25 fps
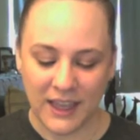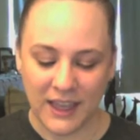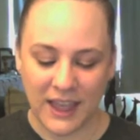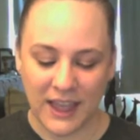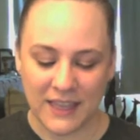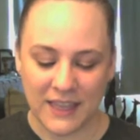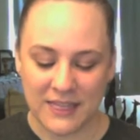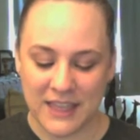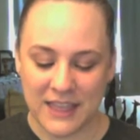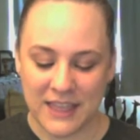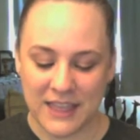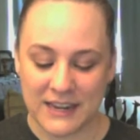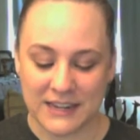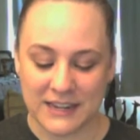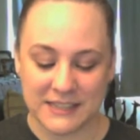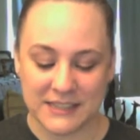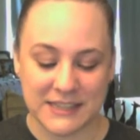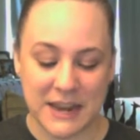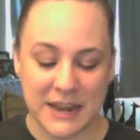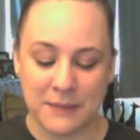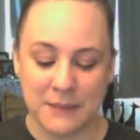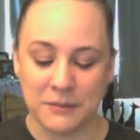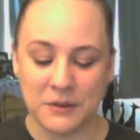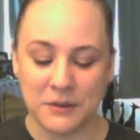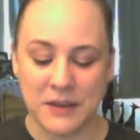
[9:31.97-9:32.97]
And then
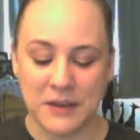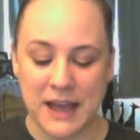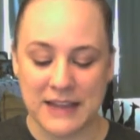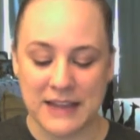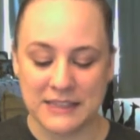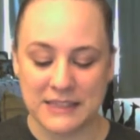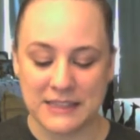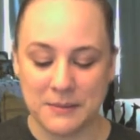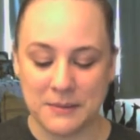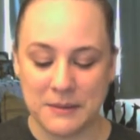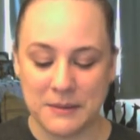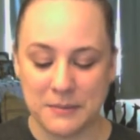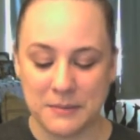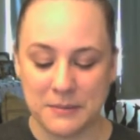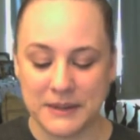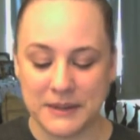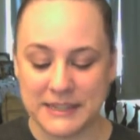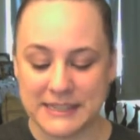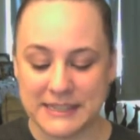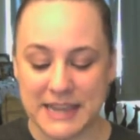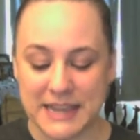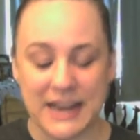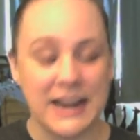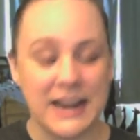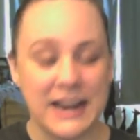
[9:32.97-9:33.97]
Samuel asked the people,
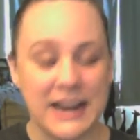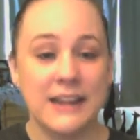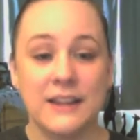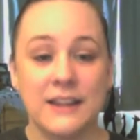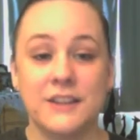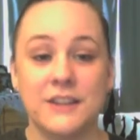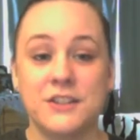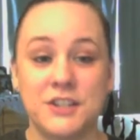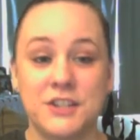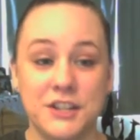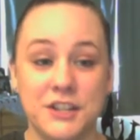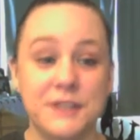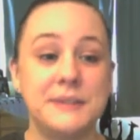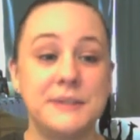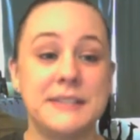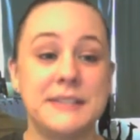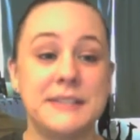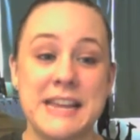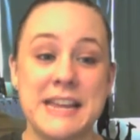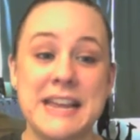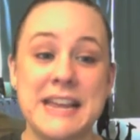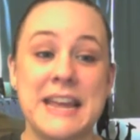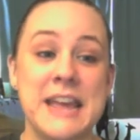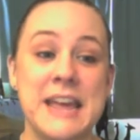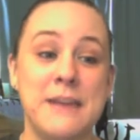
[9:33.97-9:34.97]
he said, do you
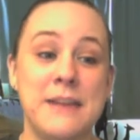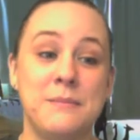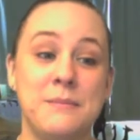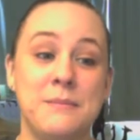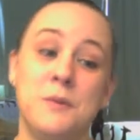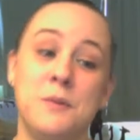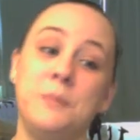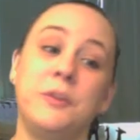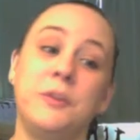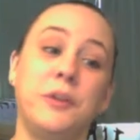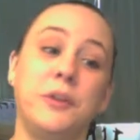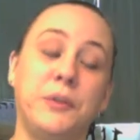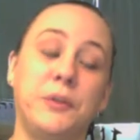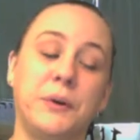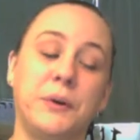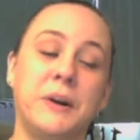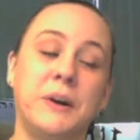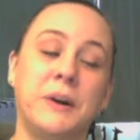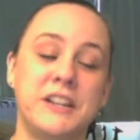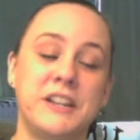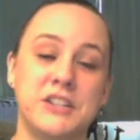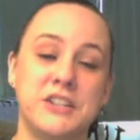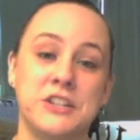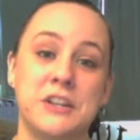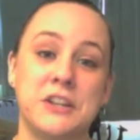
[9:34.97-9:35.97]
see him whom the
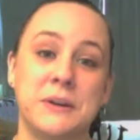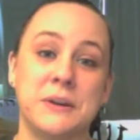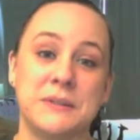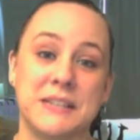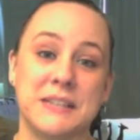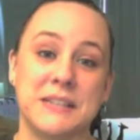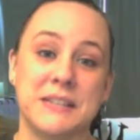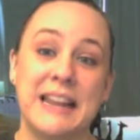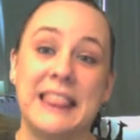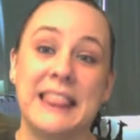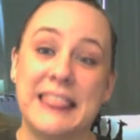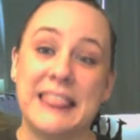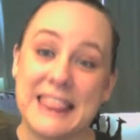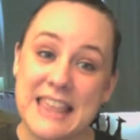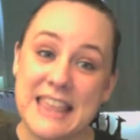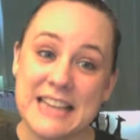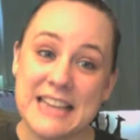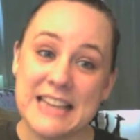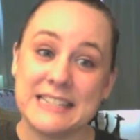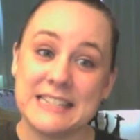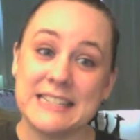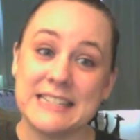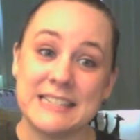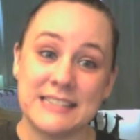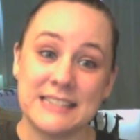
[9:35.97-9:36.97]
Lord has chosen?
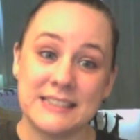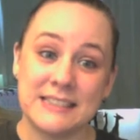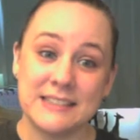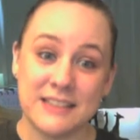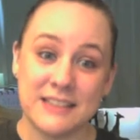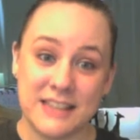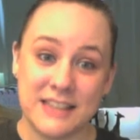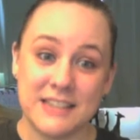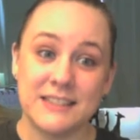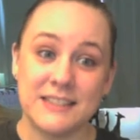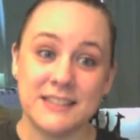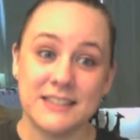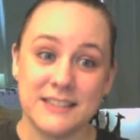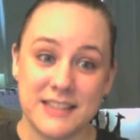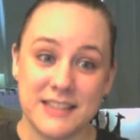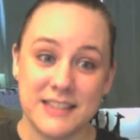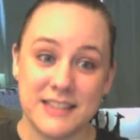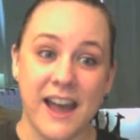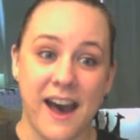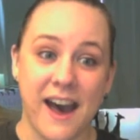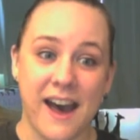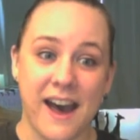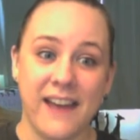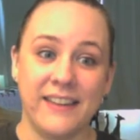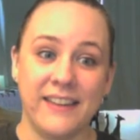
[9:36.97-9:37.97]
This is the
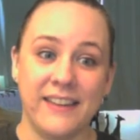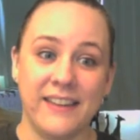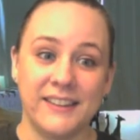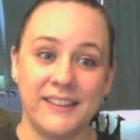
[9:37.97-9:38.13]
guy.